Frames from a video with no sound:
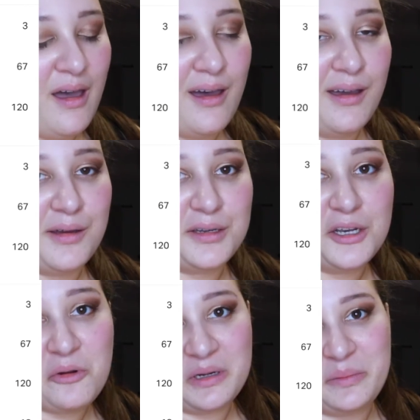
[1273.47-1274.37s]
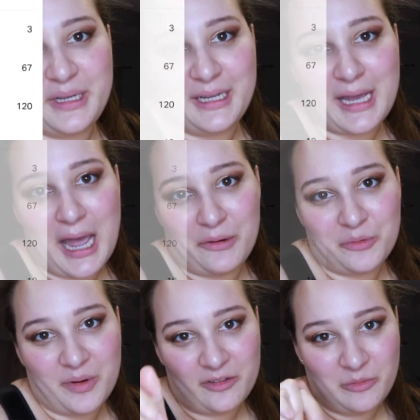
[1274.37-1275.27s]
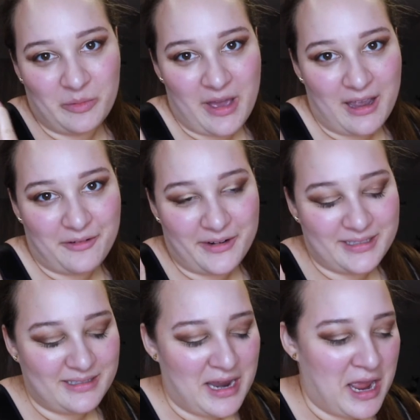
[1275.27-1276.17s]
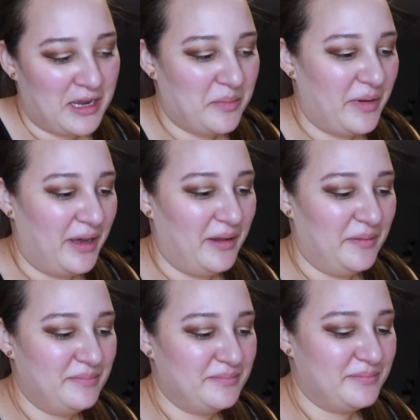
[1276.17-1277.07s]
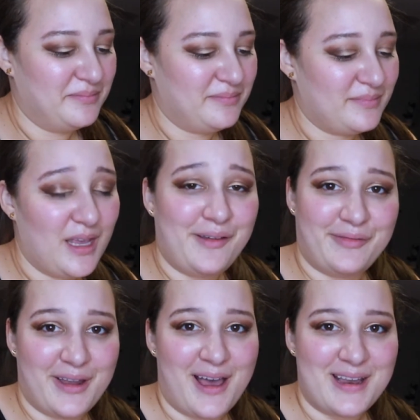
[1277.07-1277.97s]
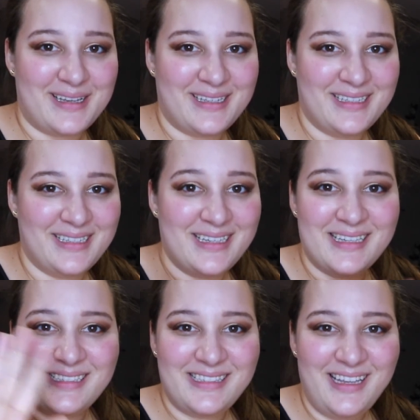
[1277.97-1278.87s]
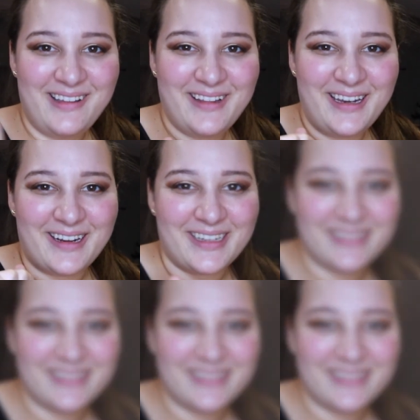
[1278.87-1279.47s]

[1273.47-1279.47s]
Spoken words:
Knowing me, I will probably be back for a snack, but if not, see you later.